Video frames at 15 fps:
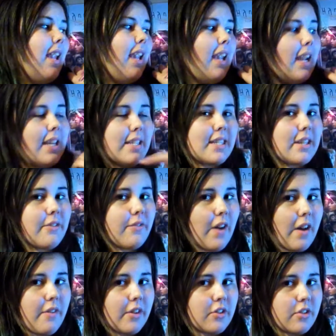less than
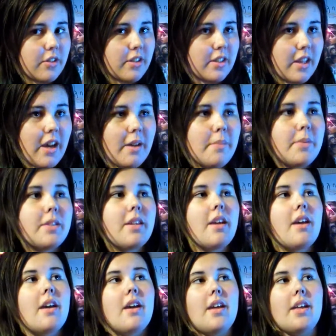500 subs
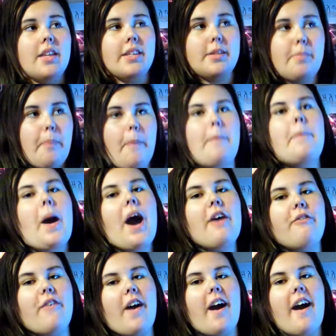is by
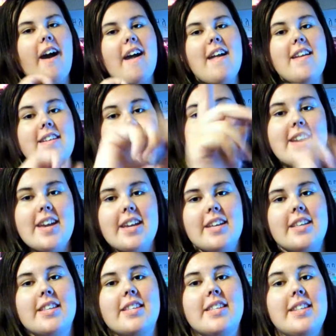far
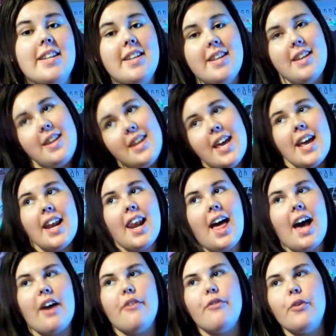Nick's
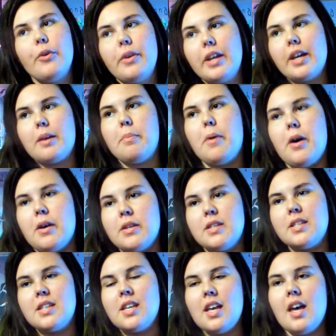Netlife or Nick
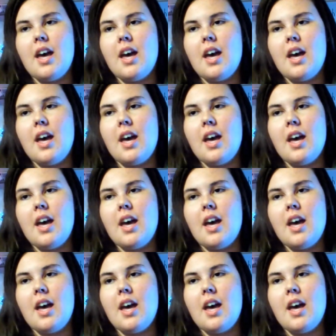Moss.